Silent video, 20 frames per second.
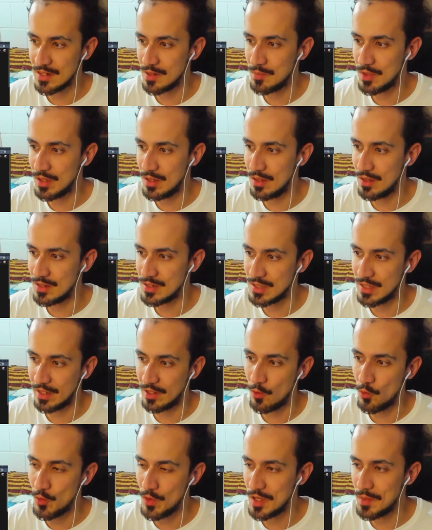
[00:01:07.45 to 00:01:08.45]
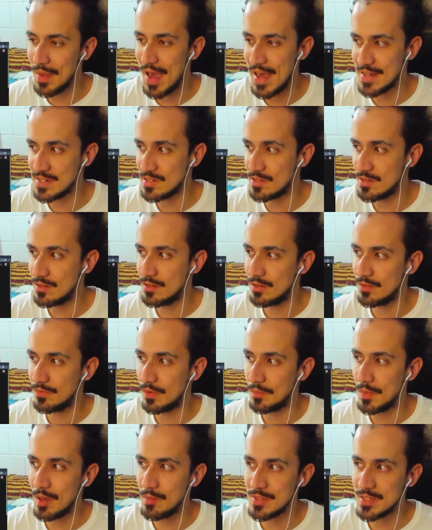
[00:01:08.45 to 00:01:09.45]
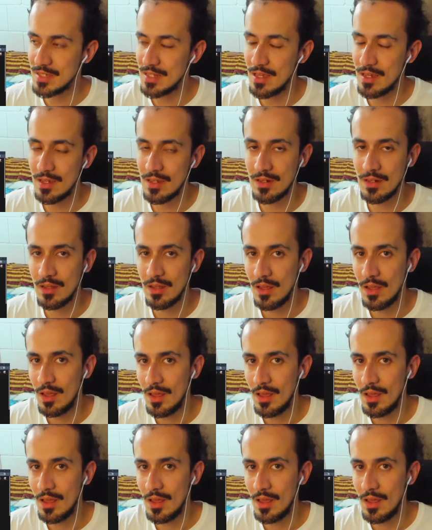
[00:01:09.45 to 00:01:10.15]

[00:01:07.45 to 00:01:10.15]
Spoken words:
like a remaster, if I'm not mistaken.